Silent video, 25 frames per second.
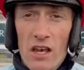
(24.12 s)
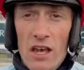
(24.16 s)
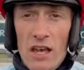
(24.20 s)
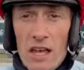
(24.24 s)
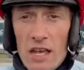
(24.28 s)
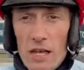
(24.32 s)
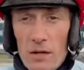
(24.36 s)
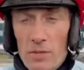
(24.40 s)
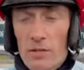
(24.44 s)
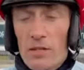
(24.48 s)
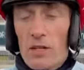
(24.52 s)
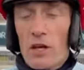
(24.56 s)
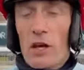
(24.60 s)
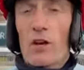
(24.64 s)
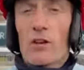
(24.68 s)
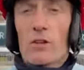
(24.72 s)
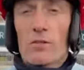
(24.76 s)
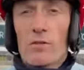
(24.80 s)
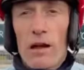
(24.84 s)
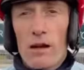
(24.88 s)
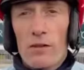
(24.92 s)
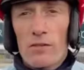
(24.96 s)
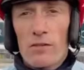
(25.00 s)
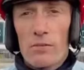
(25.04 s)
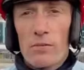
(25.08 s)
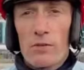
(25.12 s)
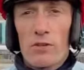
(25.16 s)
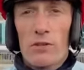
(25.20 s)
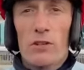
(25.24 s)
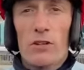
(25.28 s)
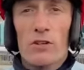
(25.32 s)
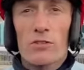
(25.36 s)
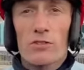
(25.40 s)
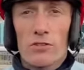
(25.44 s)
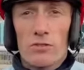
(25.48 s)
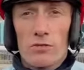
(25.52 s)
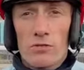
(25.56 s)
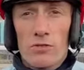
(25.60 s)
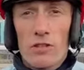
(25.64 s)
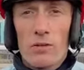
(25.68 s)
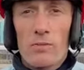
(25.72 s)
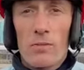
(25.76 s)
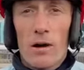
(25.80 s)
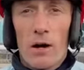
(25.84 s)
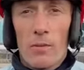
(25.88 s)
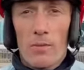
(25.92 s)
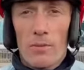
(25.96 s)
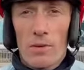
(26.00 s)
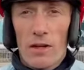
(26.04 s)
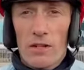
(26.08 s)
he'll be going around in one of those 3
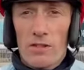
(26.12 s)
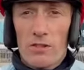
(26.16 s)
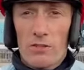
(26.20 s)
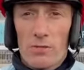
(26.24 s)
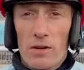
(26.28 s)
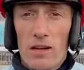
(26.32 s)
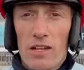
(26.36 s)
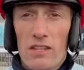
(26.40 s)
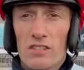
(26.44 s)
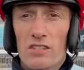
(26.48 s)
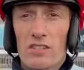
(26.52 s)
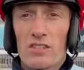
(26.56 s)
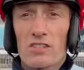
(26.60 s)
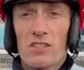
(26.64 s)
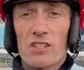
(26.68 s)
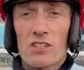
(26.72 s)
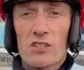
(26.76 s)
mile plus races.